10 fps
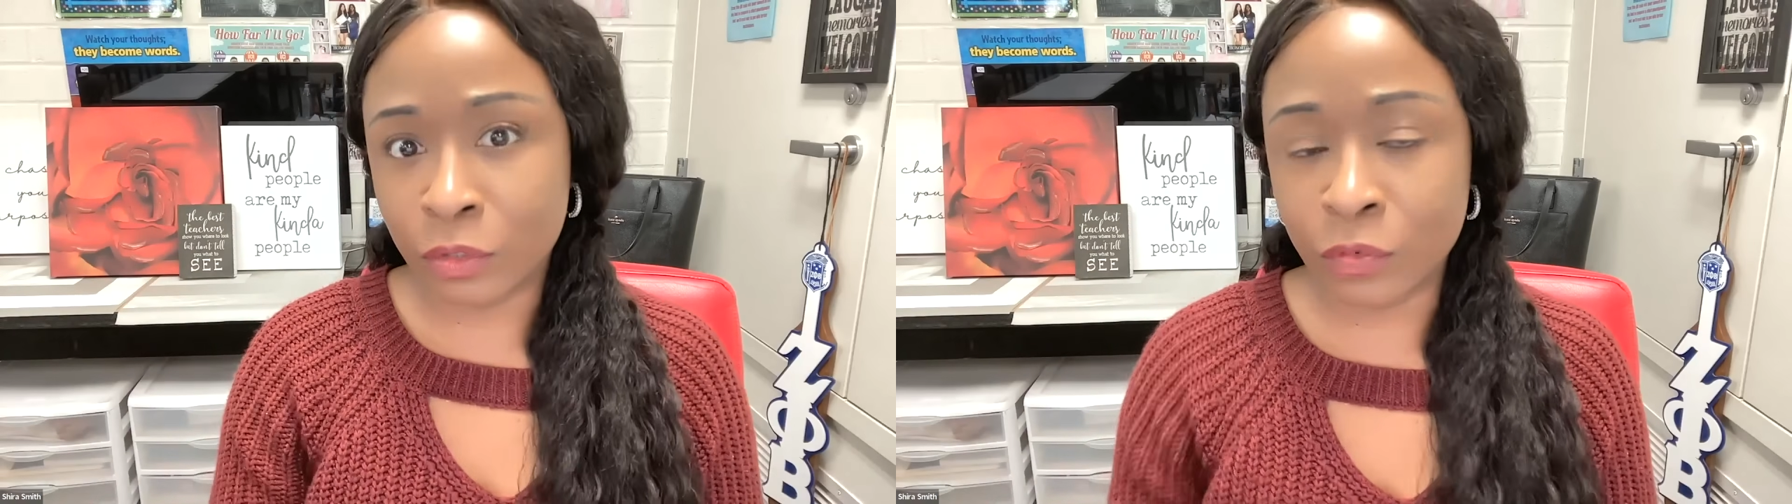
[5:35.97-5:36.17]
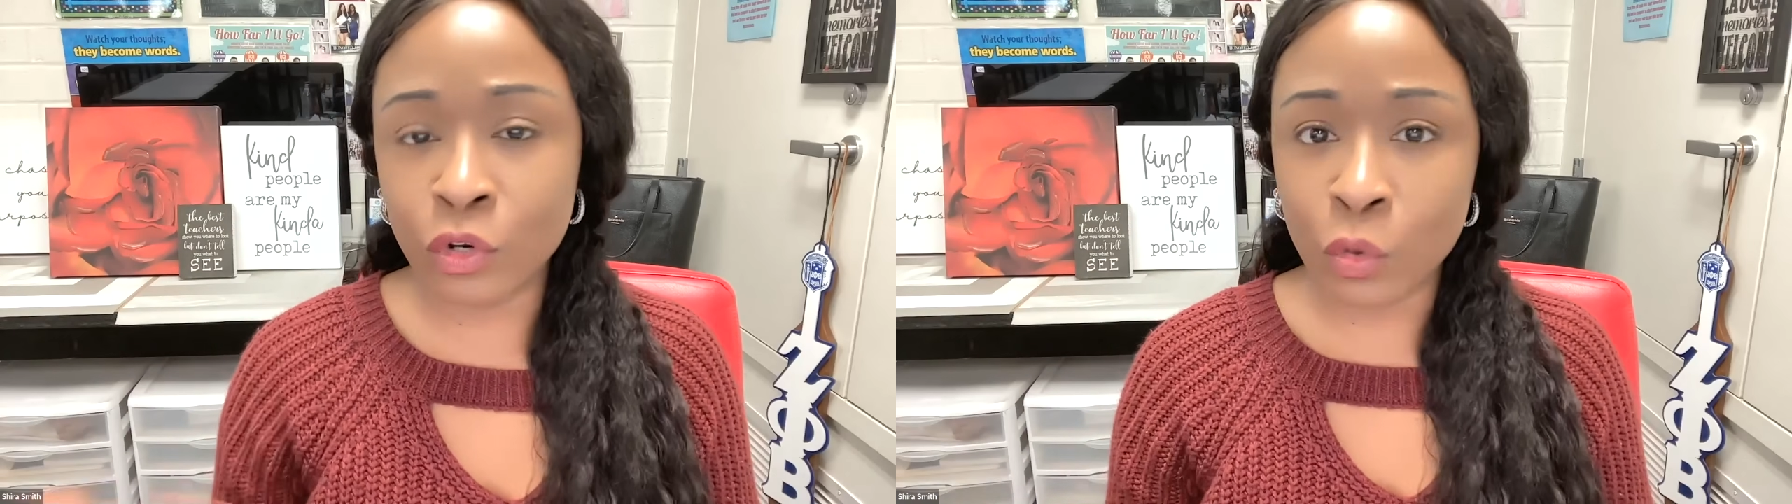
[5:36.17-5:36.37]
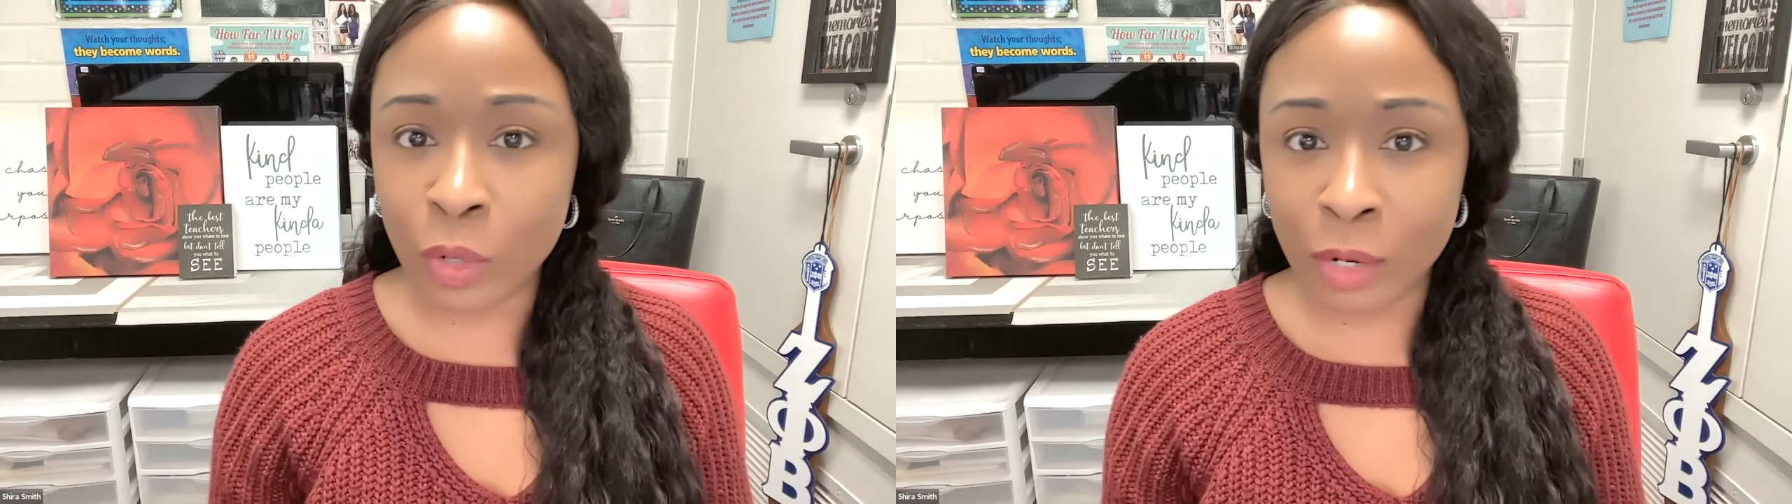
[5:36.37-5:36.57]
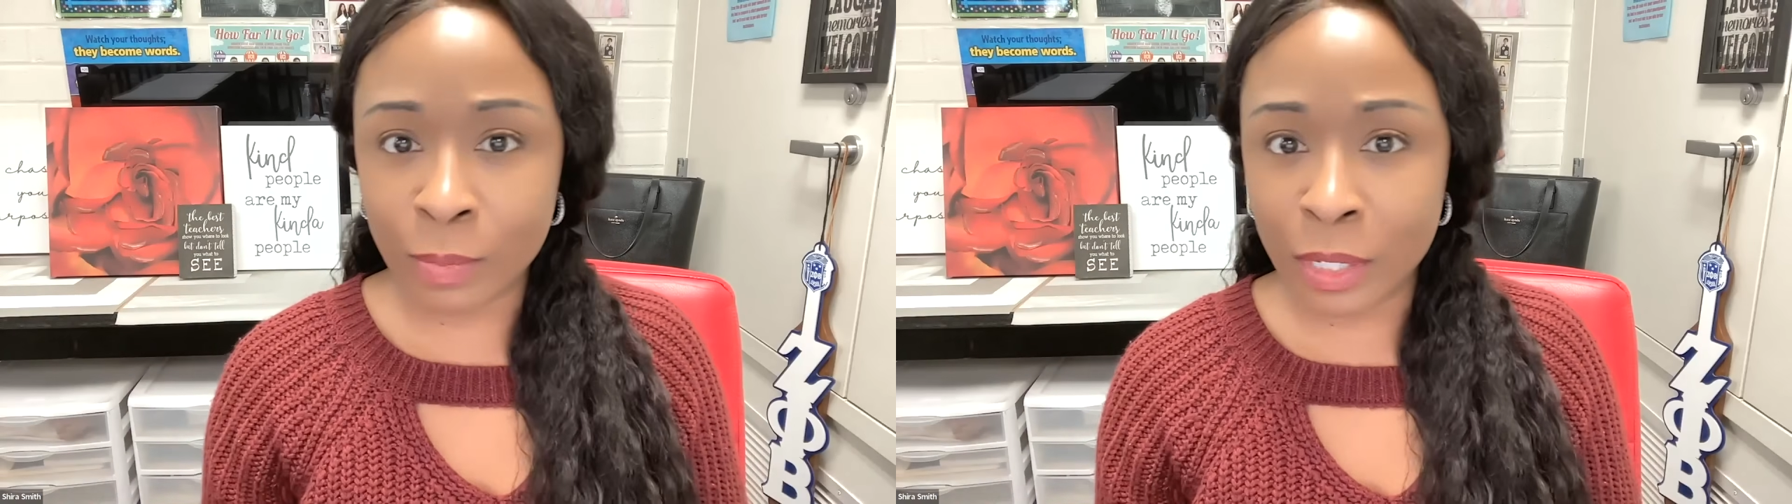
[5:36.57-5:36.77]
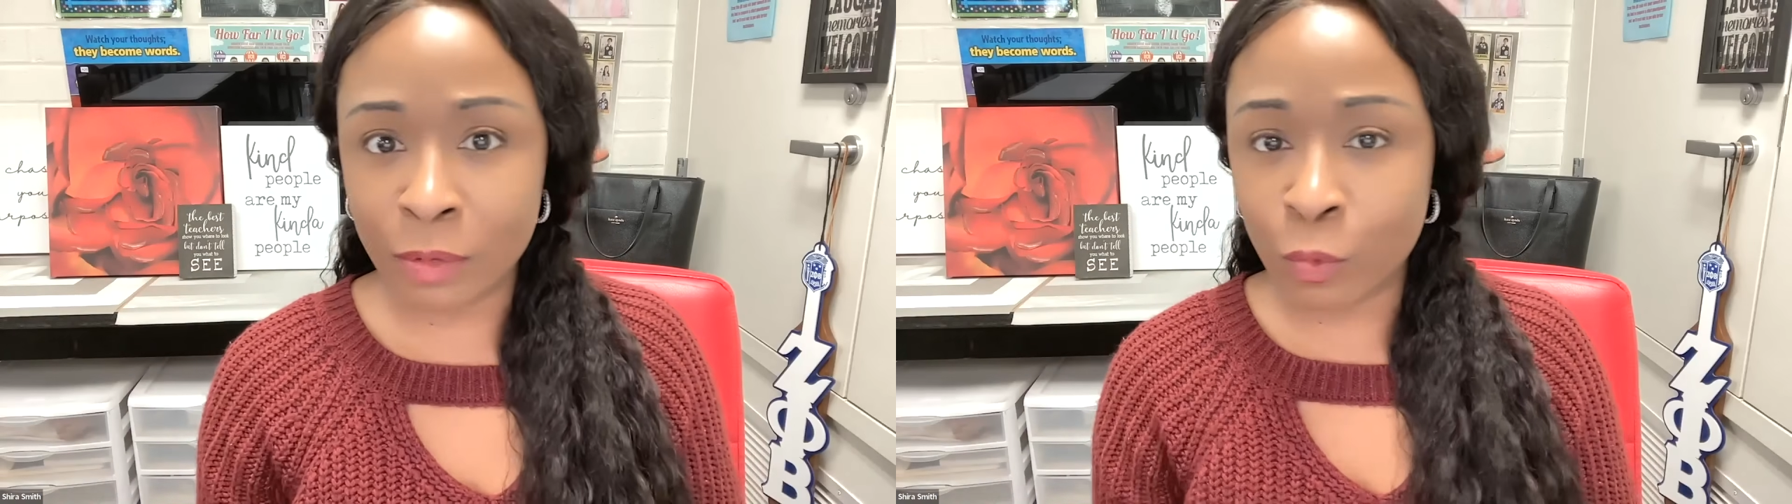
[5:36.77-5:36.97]
You know what I
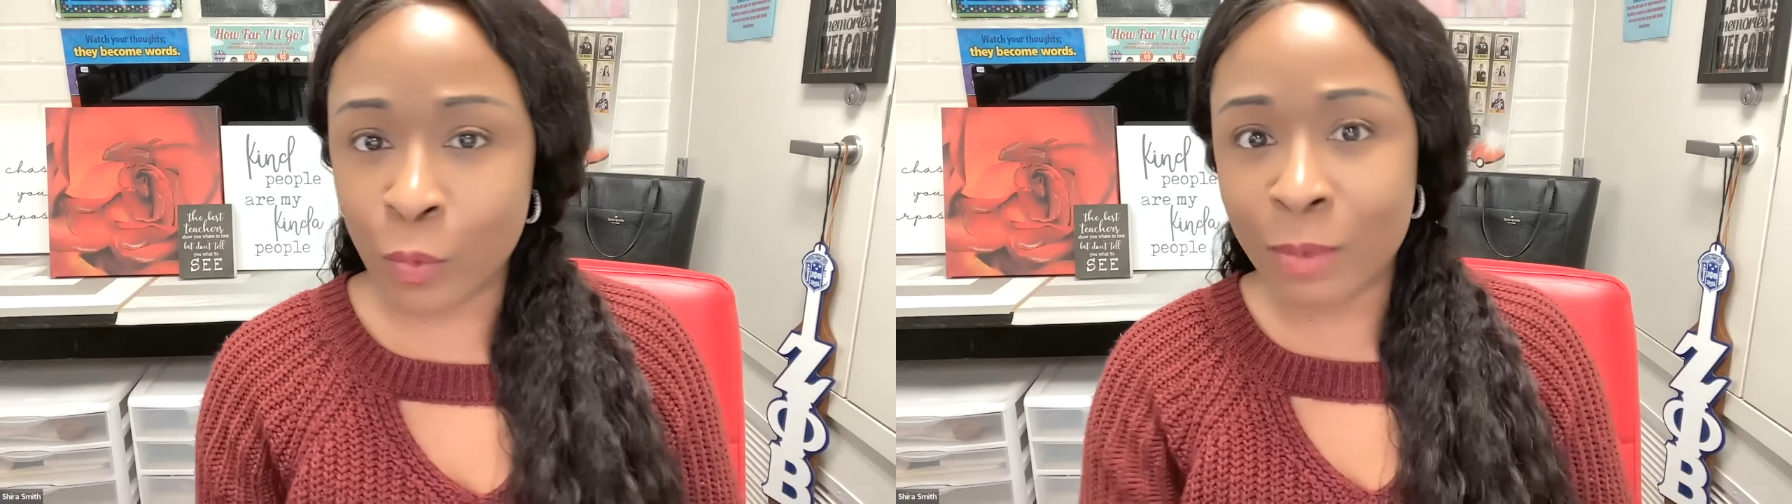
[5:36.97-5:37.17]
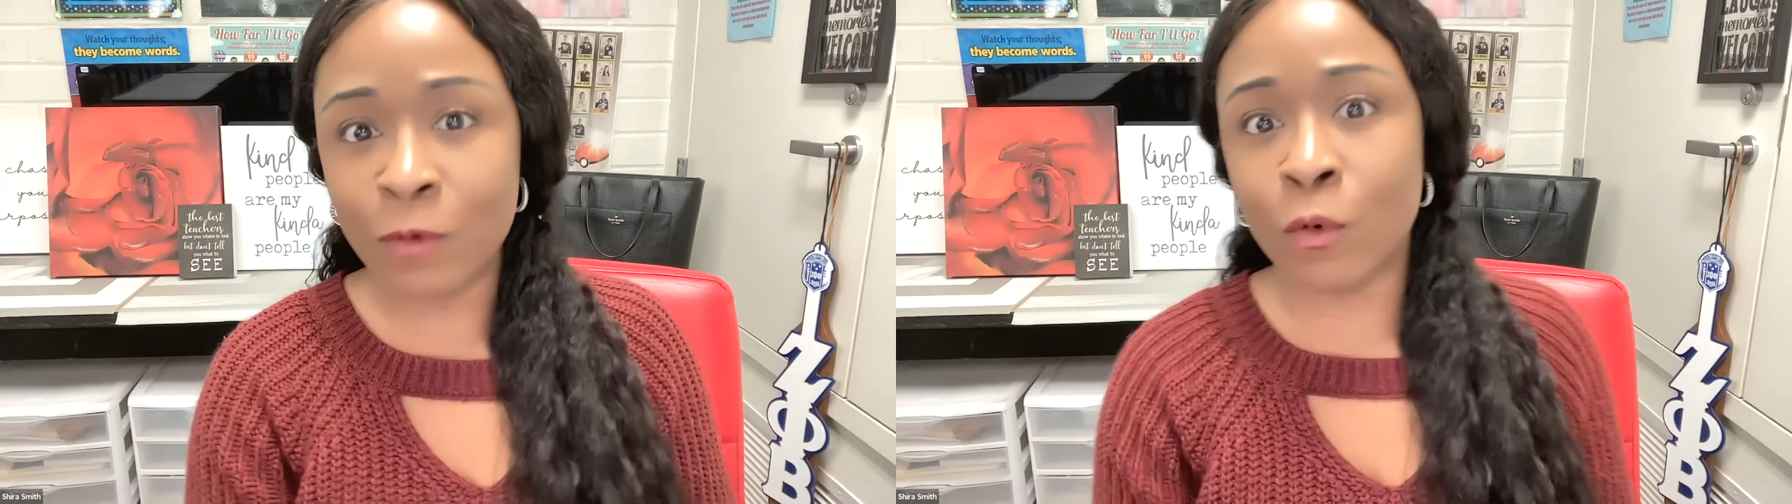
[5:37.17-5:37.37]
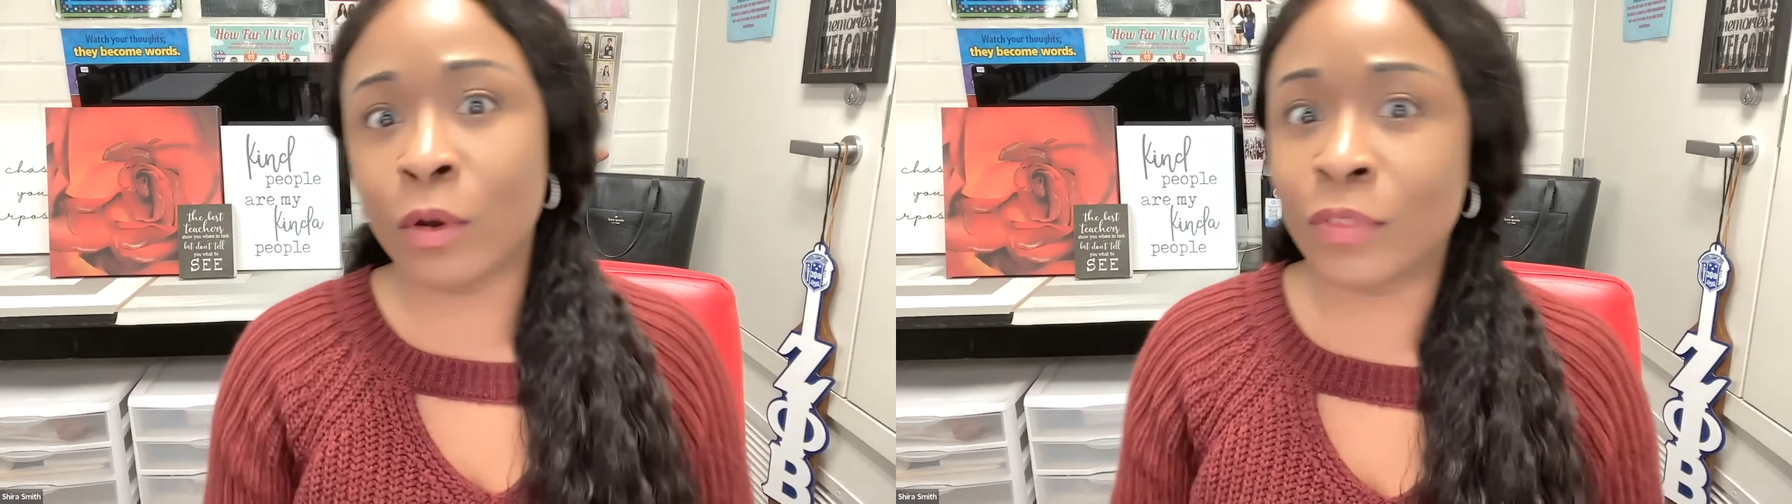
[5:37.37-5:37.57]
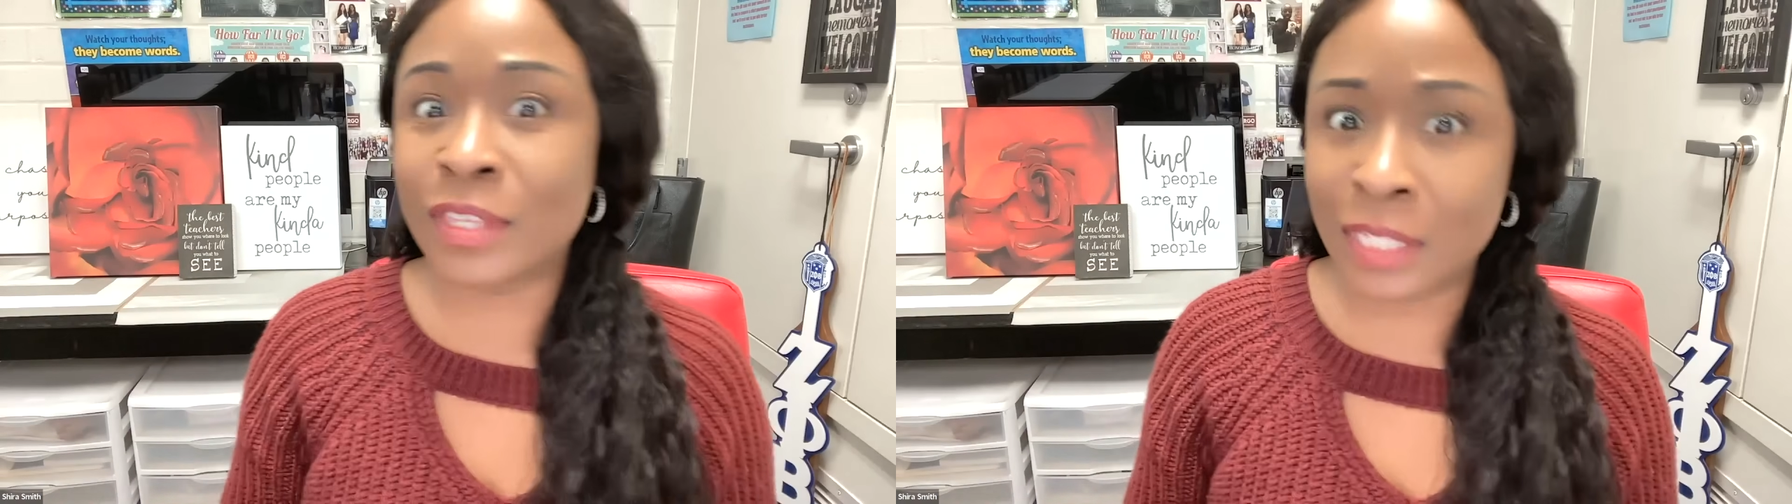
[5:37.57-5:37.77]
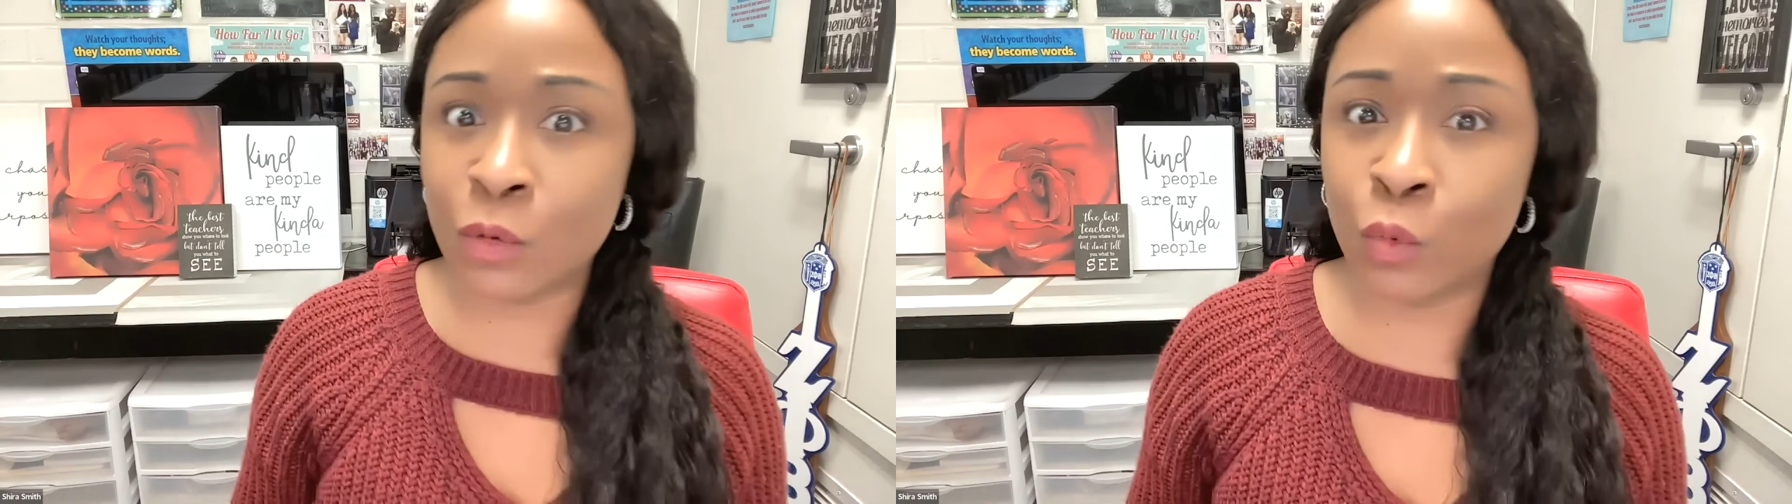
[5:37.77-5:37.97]
mean? Way before the C